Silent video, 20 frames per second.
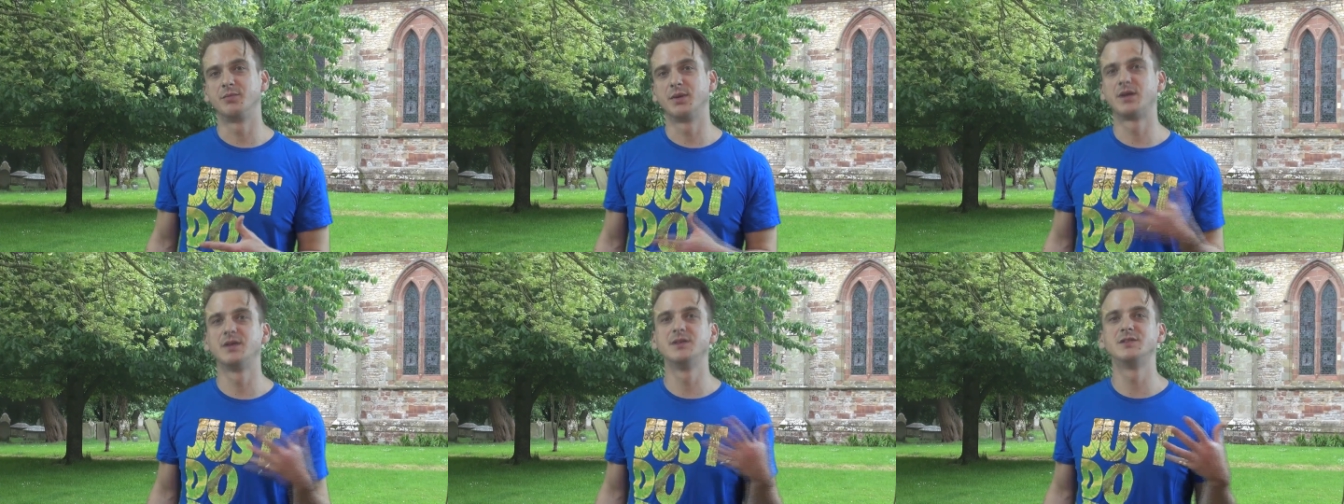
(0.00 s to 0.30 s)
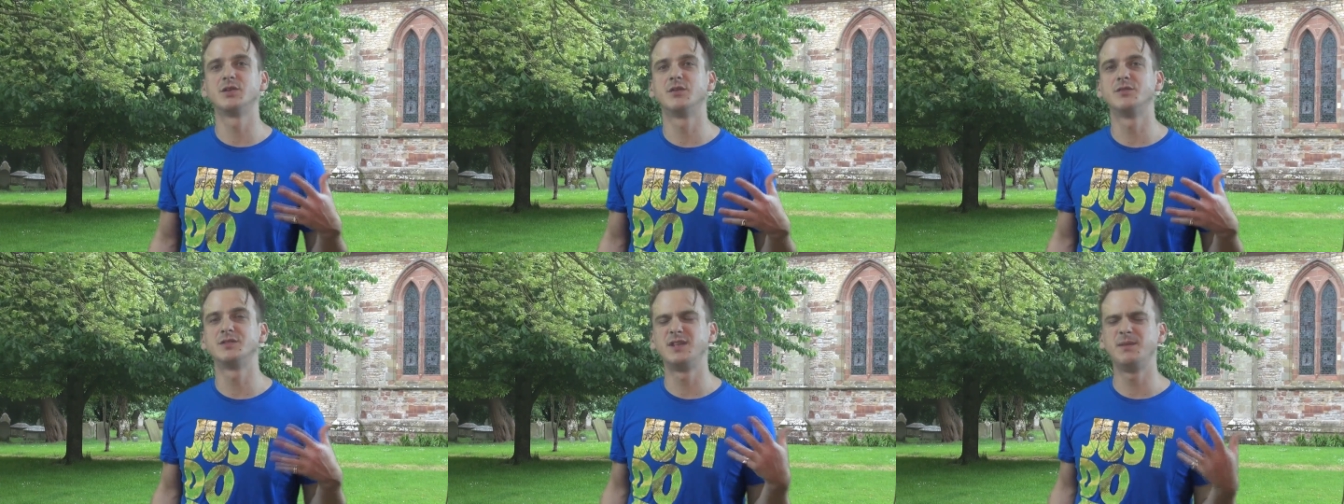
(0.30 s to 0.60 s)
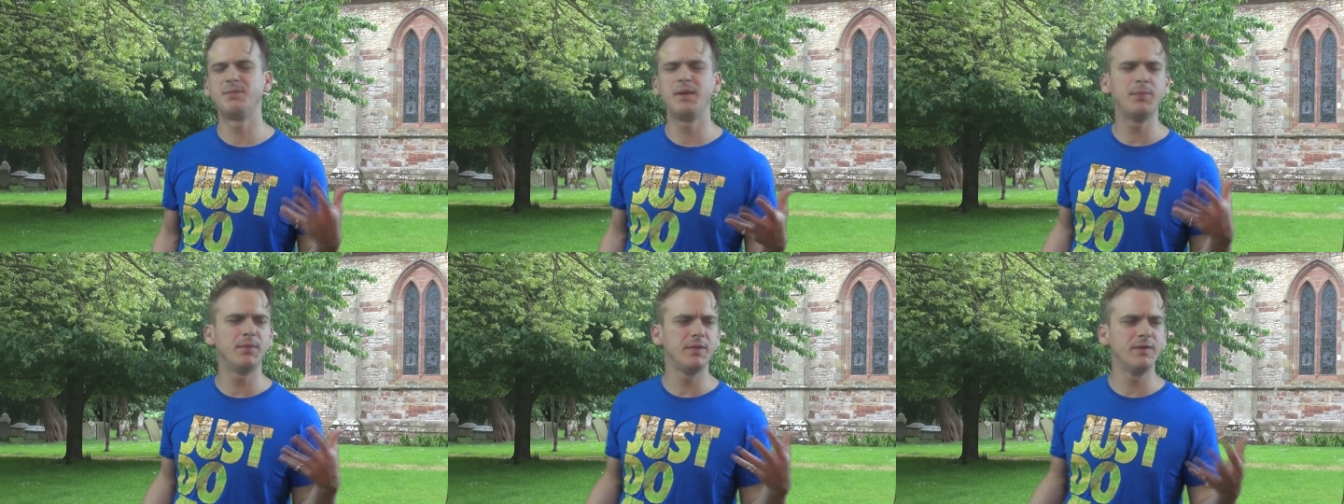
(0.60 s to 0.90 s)
because
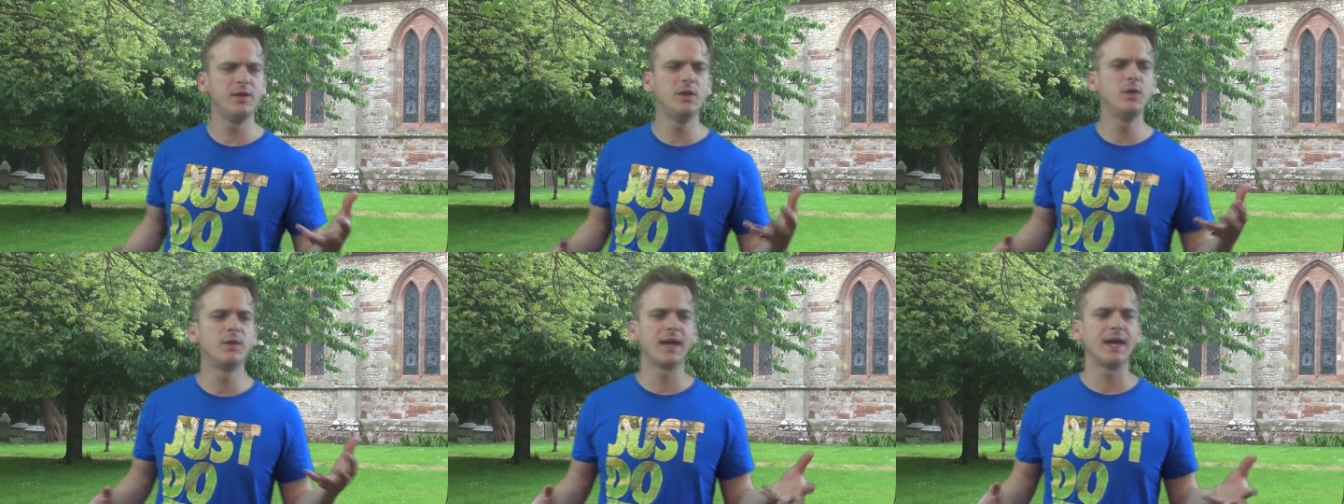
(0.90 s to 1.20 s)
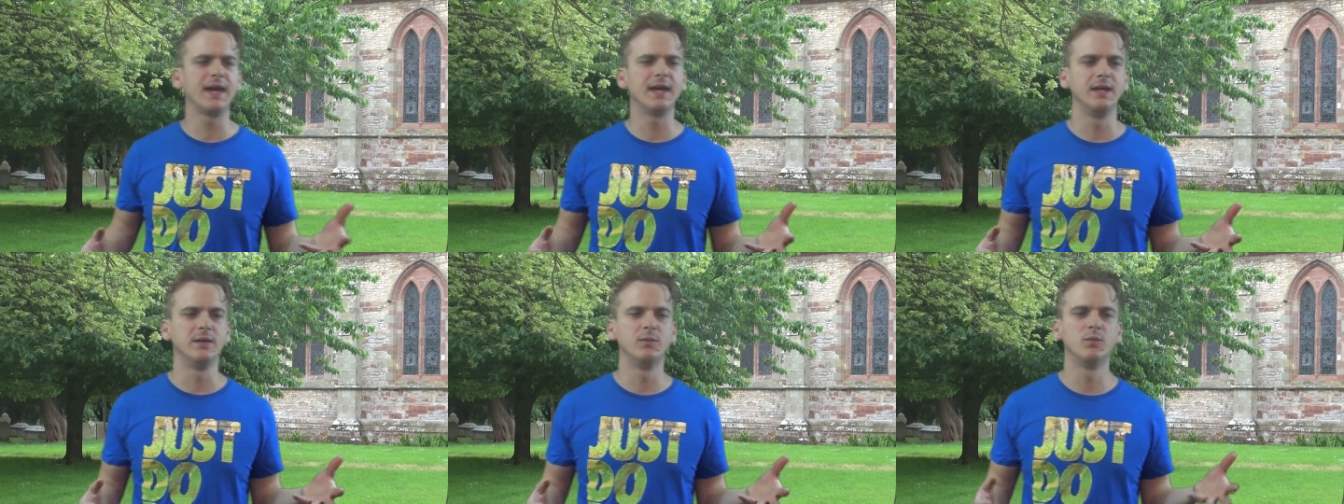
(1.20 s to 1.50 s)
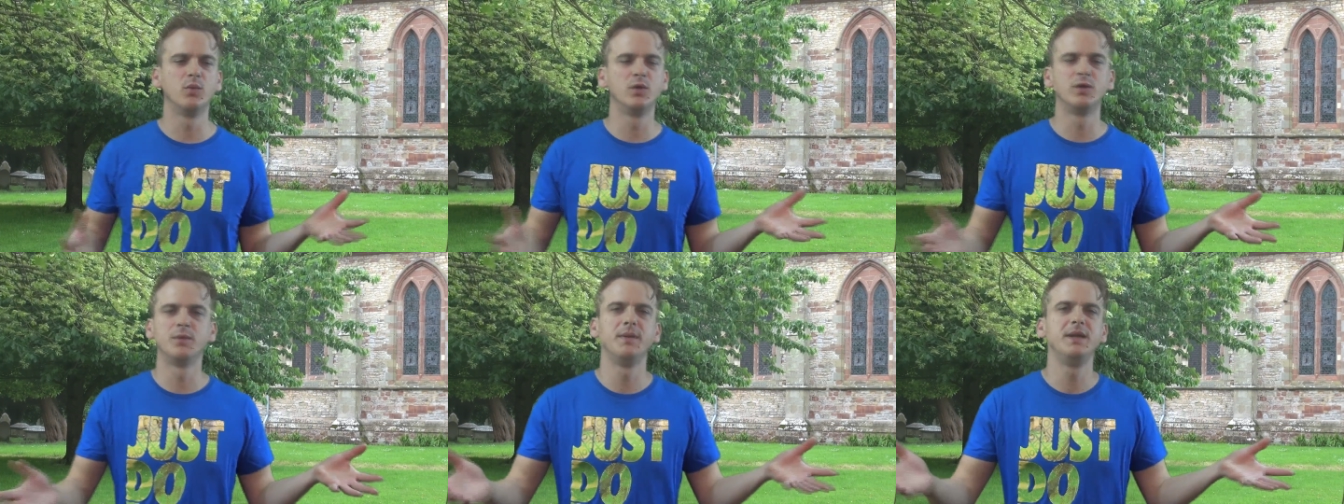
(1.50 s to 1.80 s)
obviously people in the UK
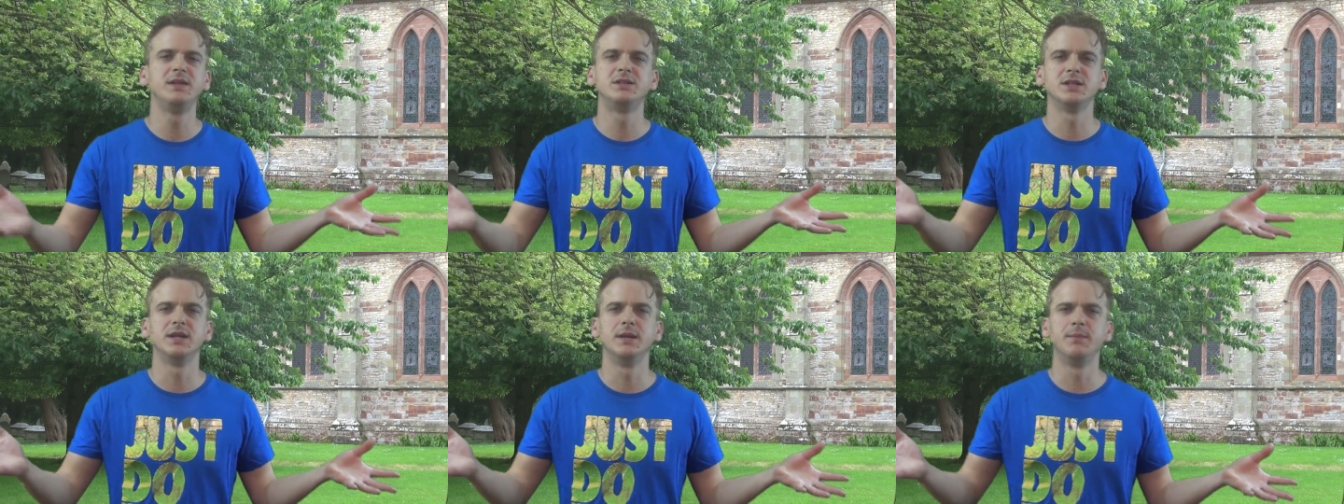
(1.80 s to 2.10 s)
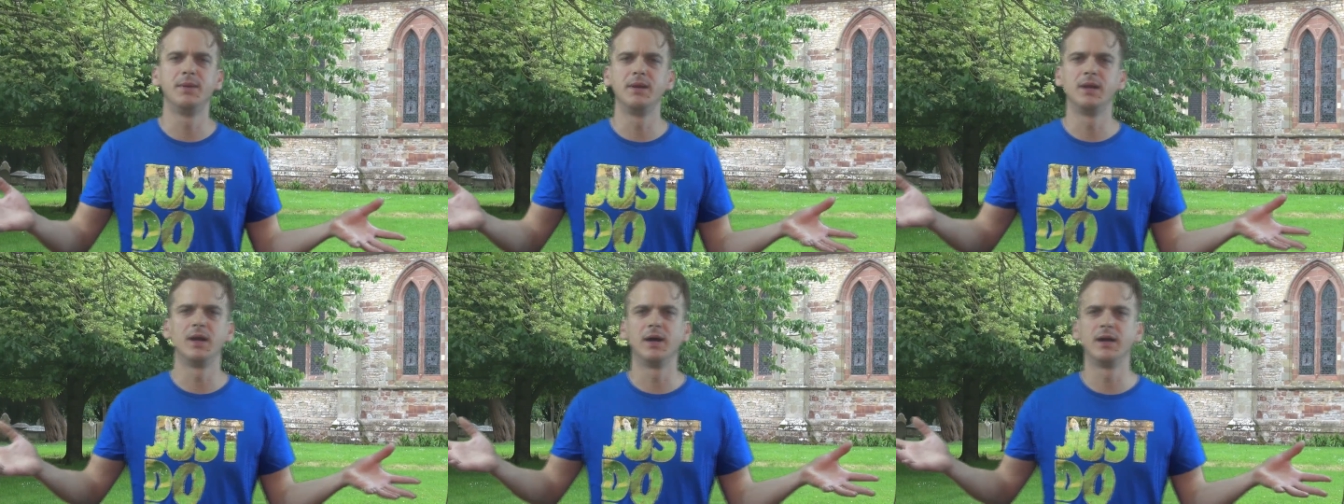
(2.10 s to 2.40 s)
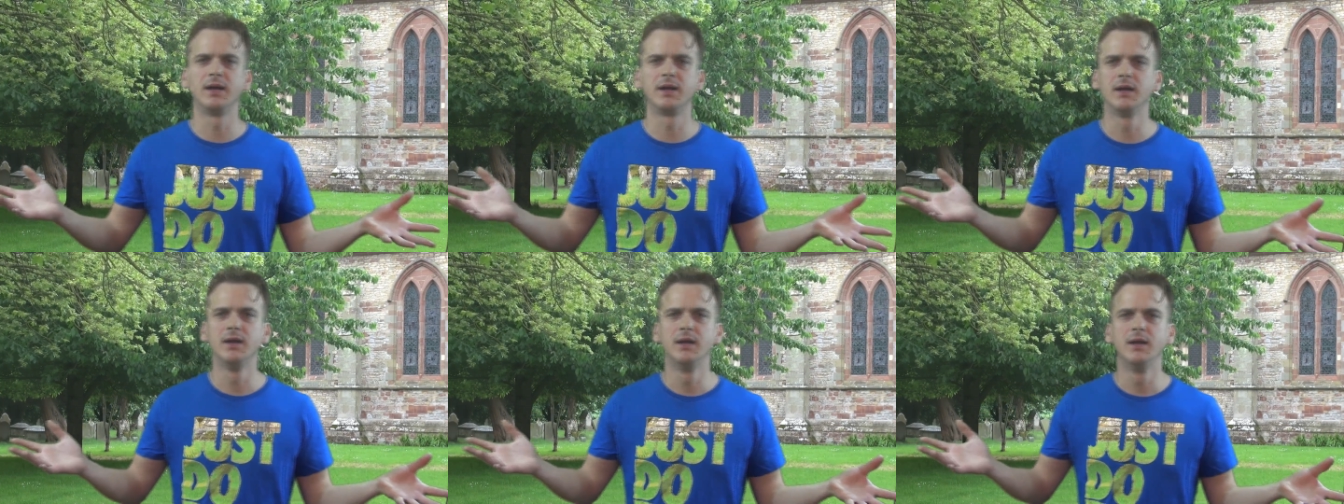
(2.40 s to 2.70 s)
would immediately be
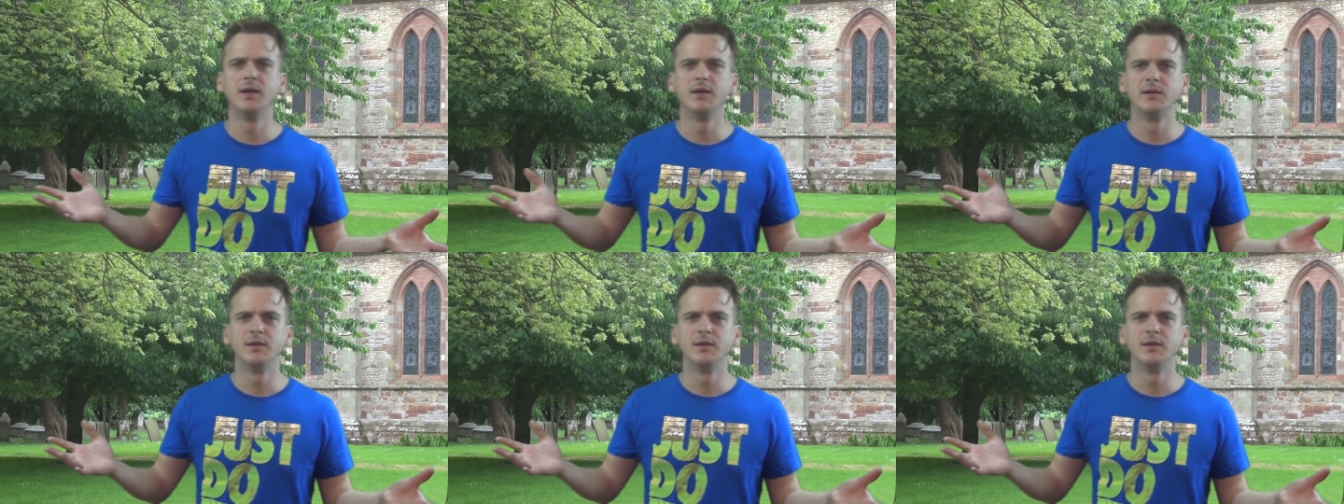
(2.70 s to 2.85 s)
like,